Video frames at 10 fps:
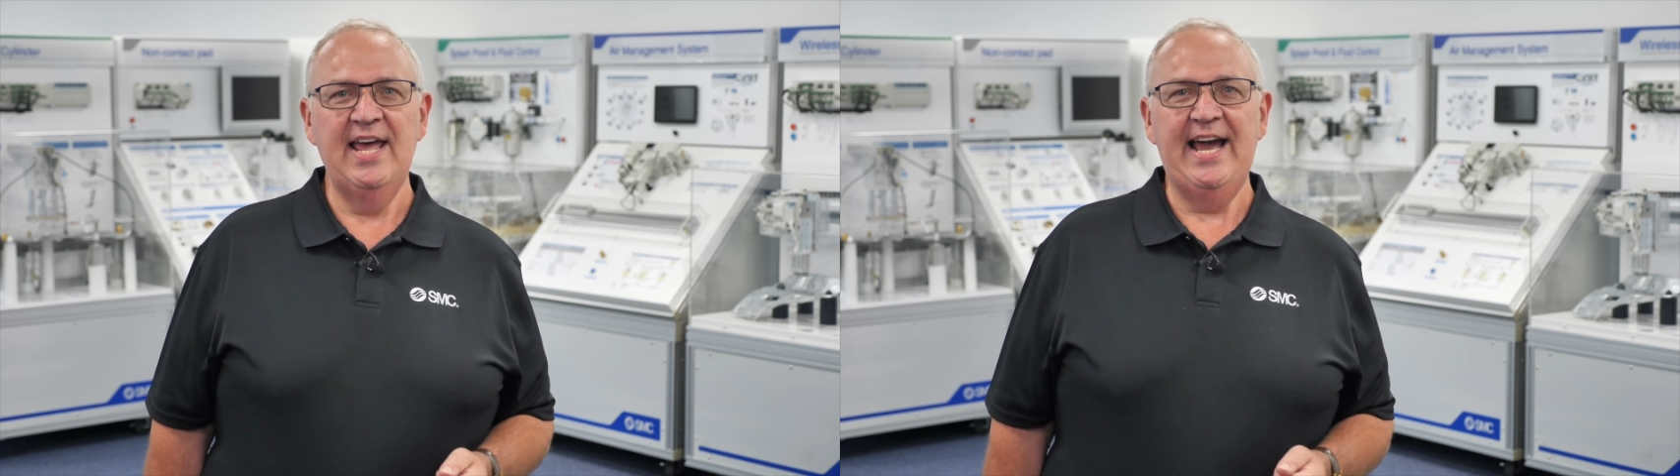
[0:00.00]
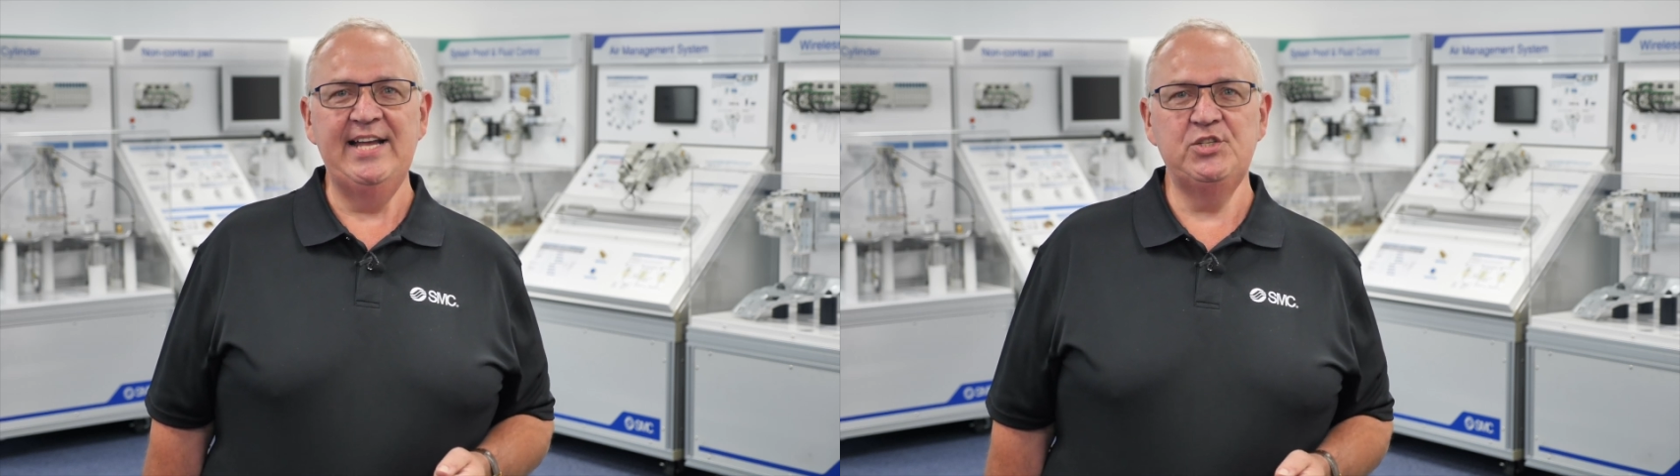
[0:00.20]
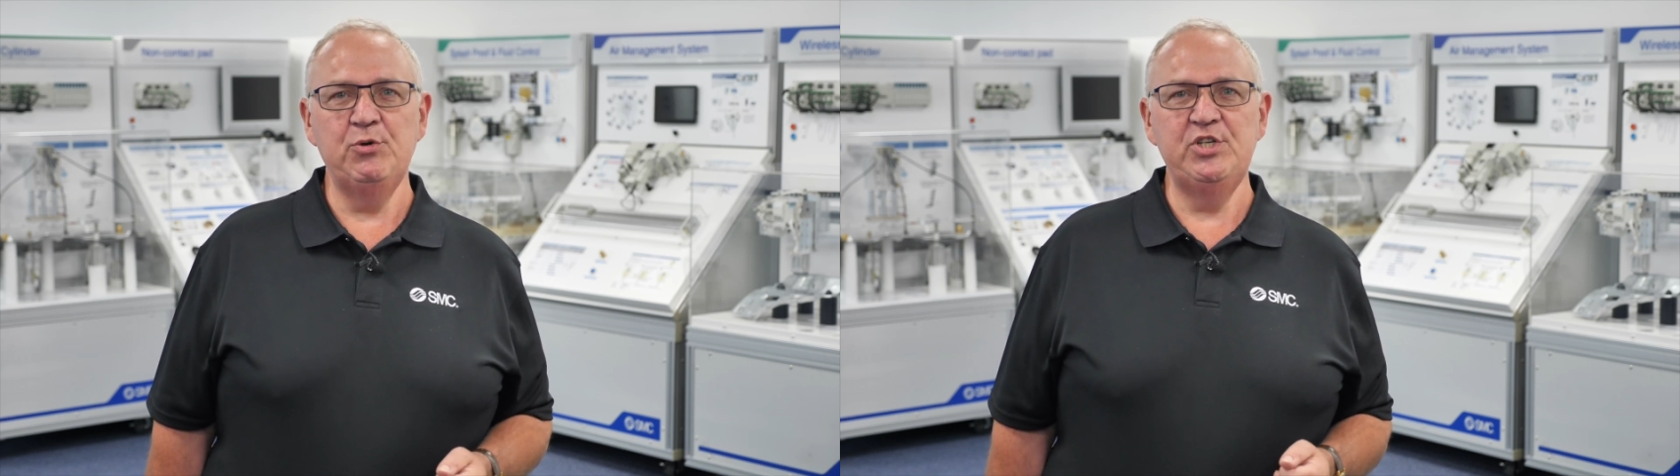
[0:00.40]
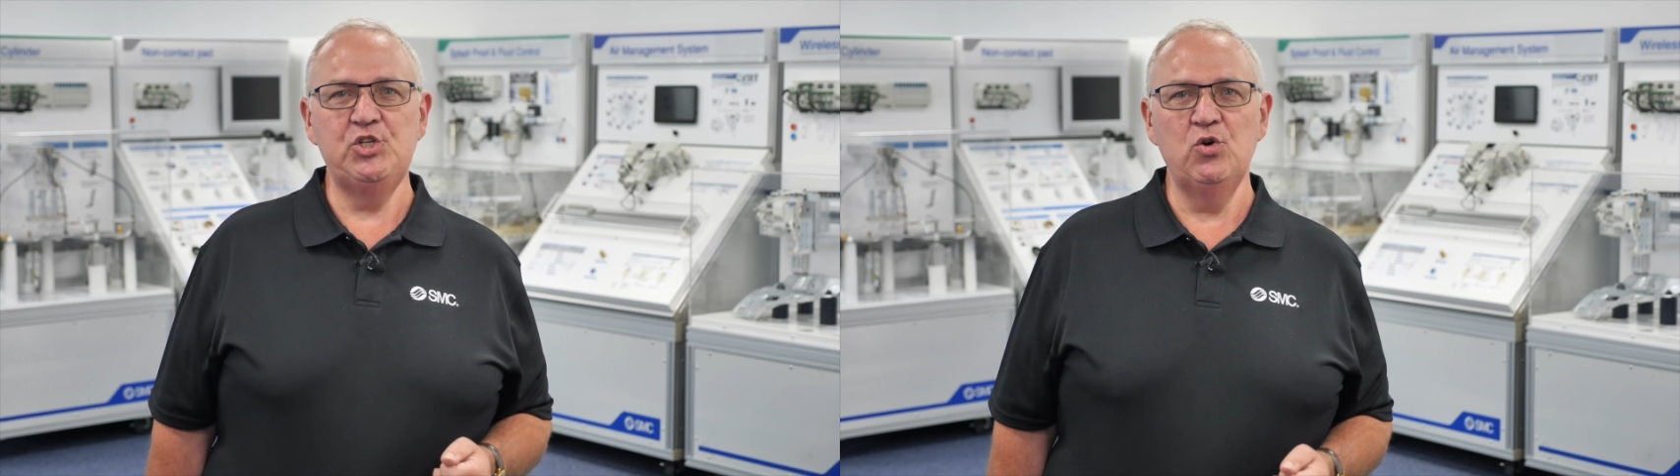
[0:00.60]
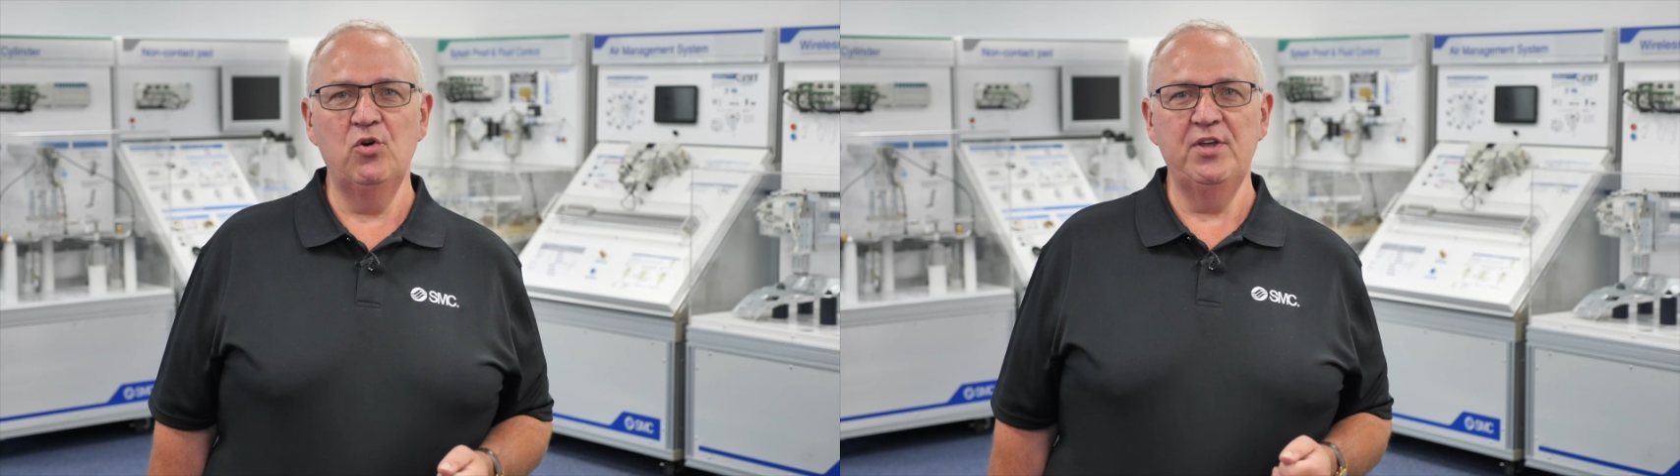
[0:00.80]
and to
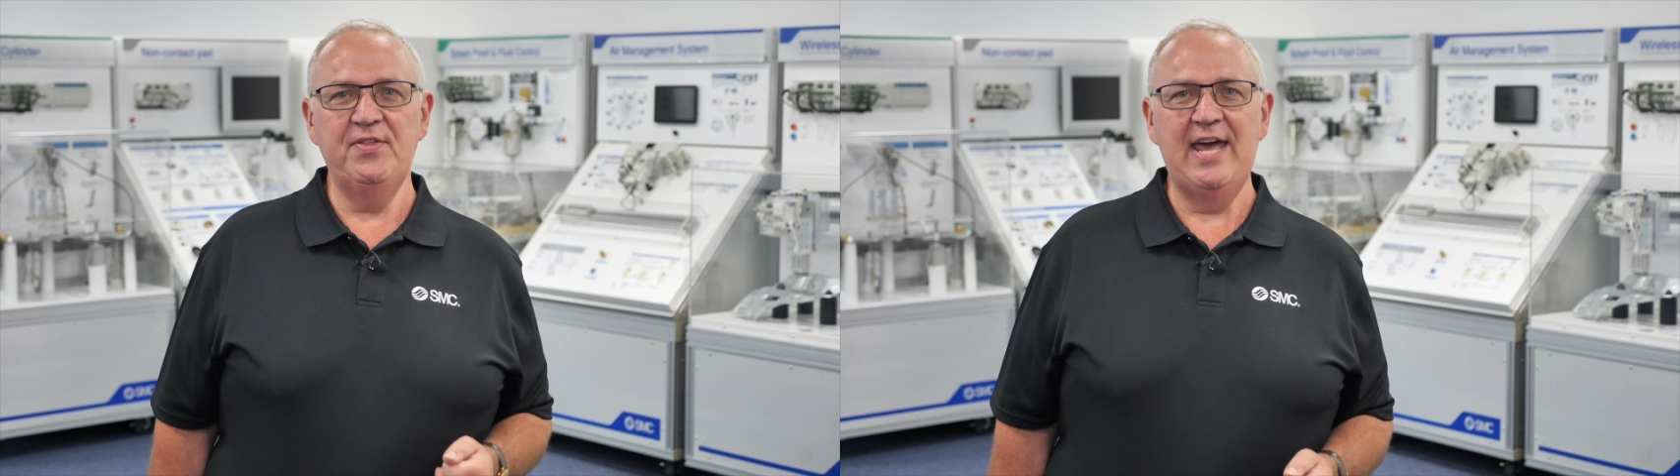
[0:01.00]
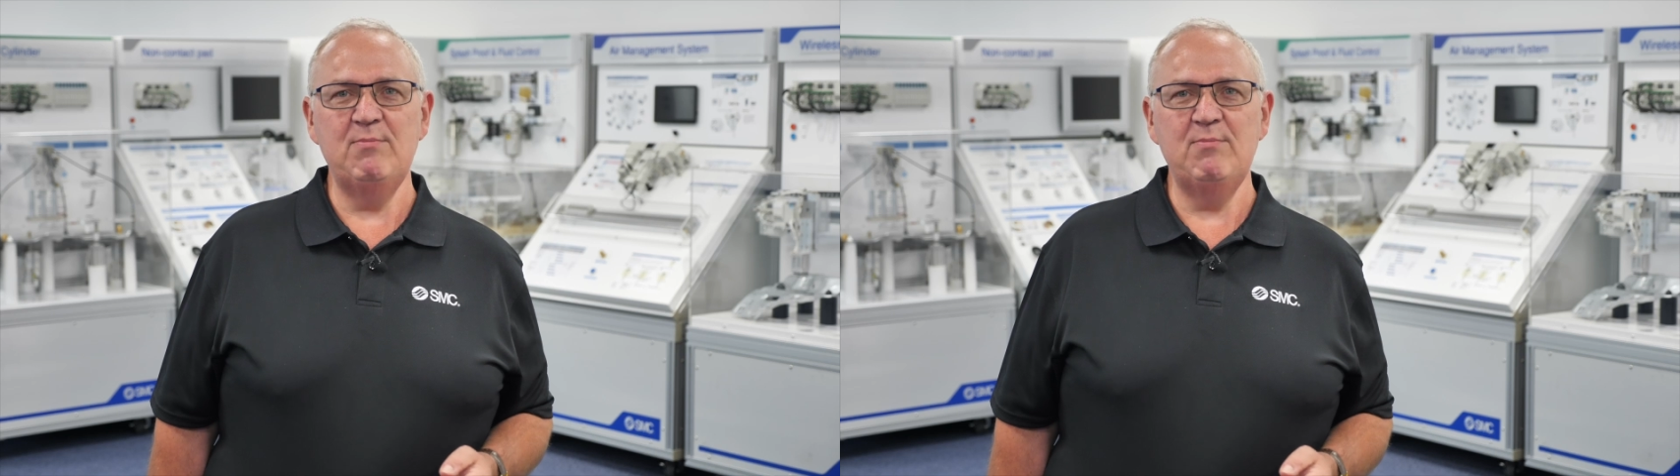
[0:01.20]
ensure that their